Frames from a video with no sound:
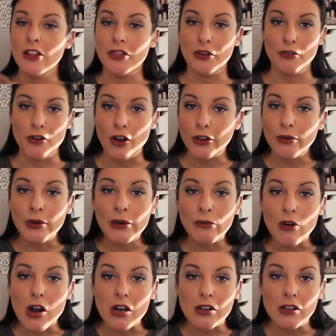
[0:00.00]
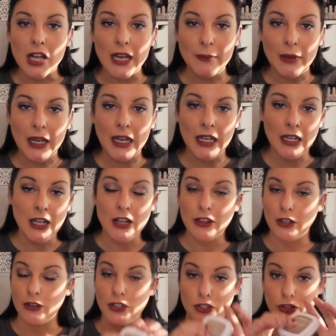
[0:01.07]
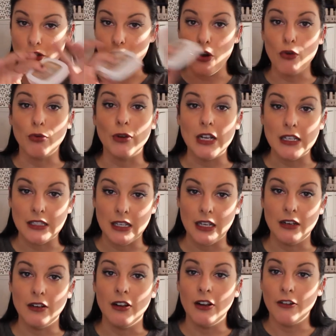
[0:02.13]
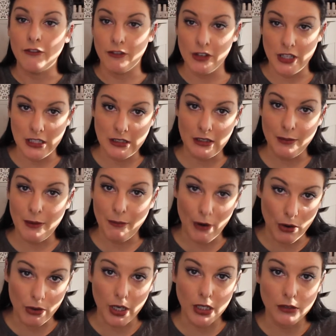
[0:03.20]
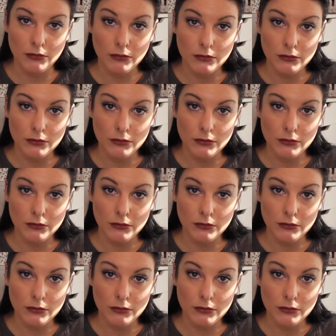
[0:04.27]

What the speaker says: They're not going rock climbing. There's no reason for this to be broken.